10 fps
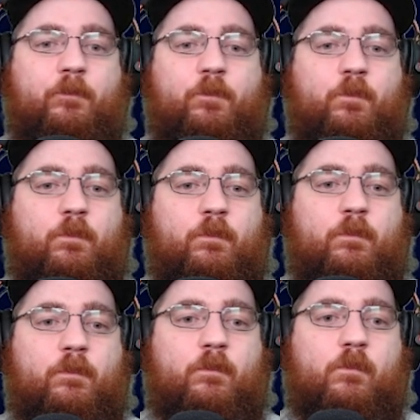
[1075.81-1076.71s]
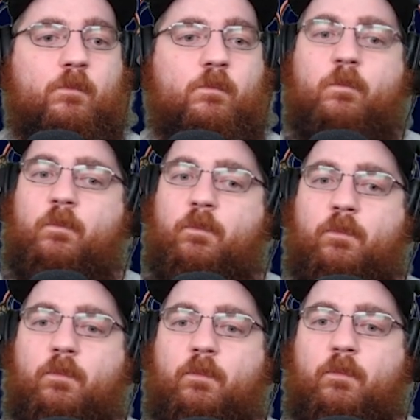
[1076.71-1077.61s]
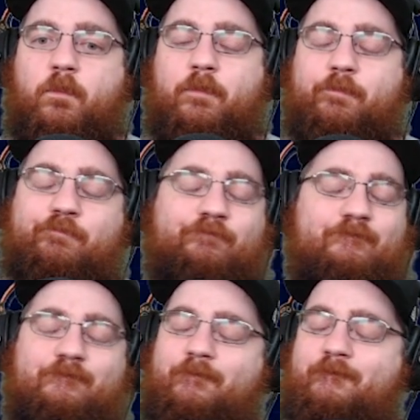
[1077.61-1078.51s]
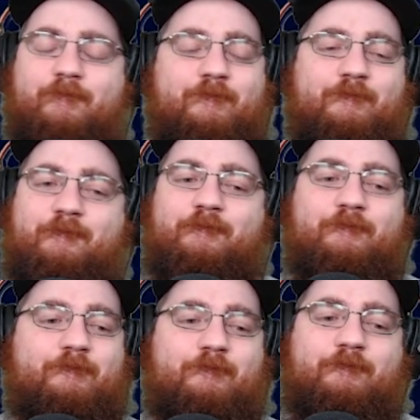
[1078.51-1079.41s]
Nothing is said.